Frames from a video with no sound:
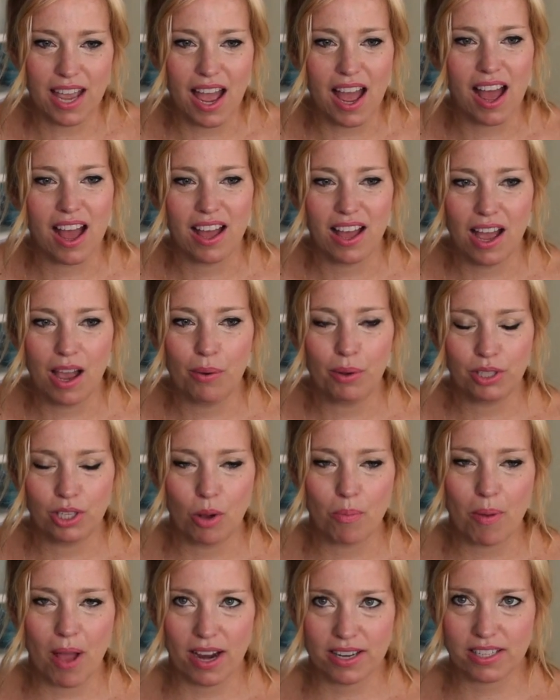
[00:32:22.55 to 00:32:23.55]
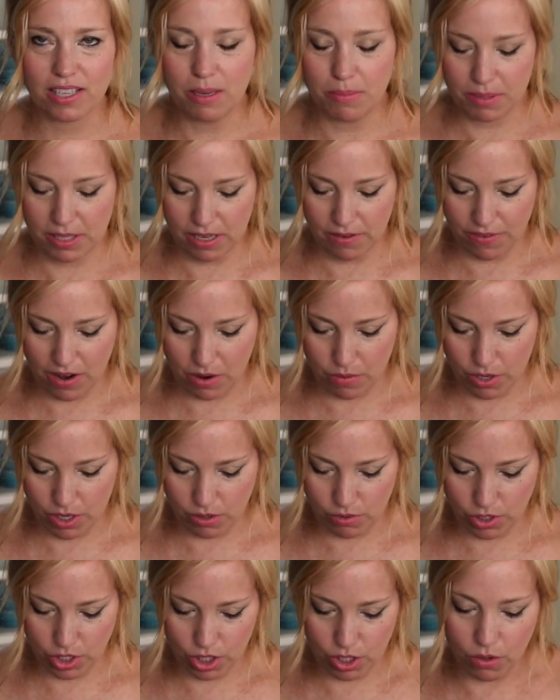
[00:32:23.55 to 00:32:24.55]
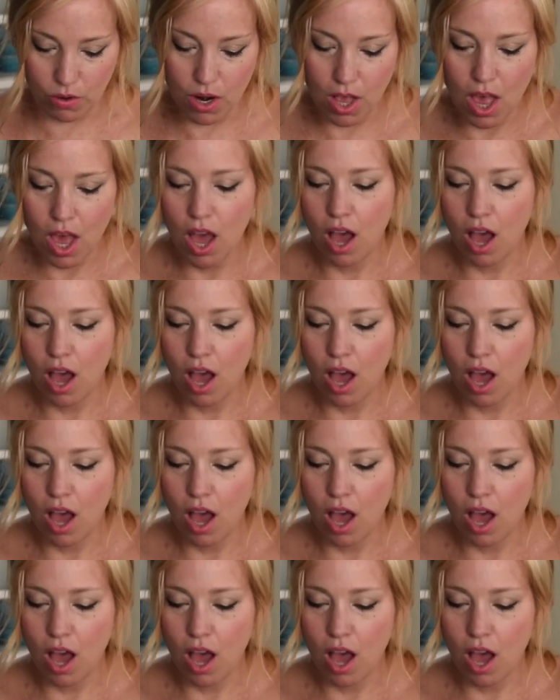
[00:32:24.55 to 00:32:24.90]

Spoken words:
Yeah, I would go back to Ipsy if I were you too.